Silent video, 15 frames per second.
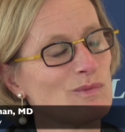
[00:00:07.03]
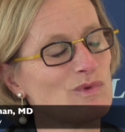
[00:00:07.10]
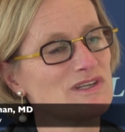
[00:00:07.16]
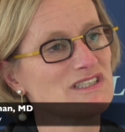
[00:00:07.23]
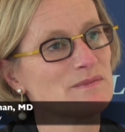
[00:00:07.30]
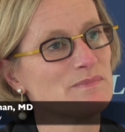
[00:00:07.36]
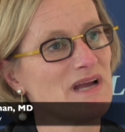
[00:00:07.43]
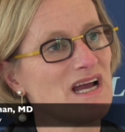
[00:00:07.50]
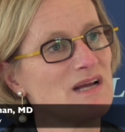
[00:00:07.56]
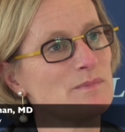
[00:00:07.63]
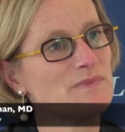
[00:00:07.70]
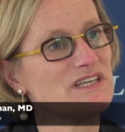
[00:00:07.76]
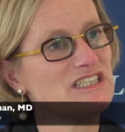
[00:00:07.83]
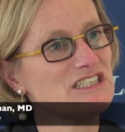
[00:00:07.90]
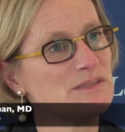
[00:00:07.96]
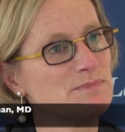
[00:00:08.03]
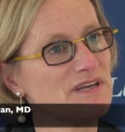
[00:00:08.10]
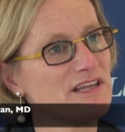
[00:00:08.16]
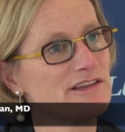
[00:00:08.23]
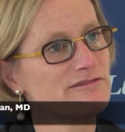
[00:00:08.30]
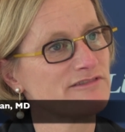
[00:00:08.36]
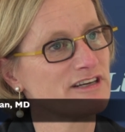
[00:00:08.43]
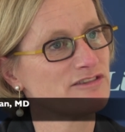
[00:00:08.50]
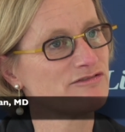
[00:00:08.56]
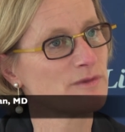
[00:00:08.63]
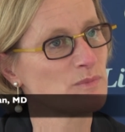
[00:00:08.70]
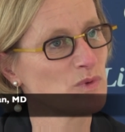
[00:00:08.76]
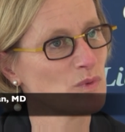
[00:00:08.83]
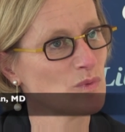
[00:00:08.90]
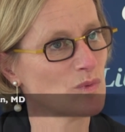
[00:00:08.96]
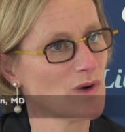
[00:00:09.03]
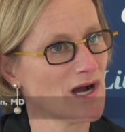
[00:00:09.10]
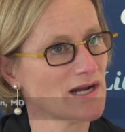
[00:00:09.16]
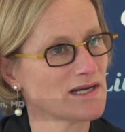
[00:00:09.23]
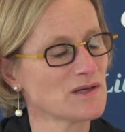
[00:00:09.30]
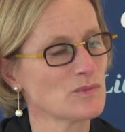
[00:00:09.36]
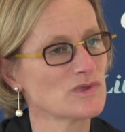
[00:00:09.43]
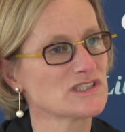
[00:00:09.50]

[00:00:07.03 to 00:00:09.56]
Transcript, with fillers: was about BGB3111,